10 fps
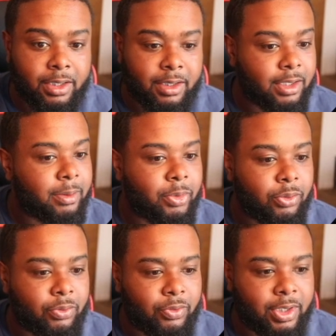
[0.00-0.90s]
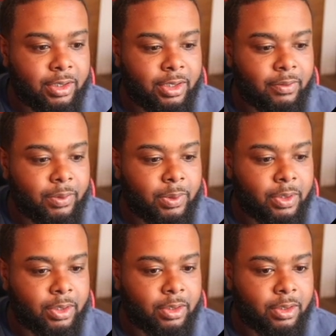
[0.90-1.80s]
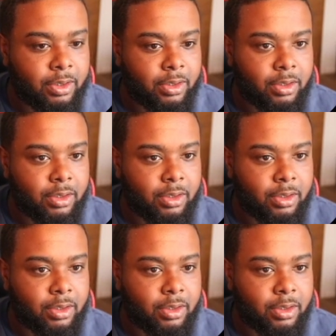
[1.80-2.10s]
see it move. Let's see if it works.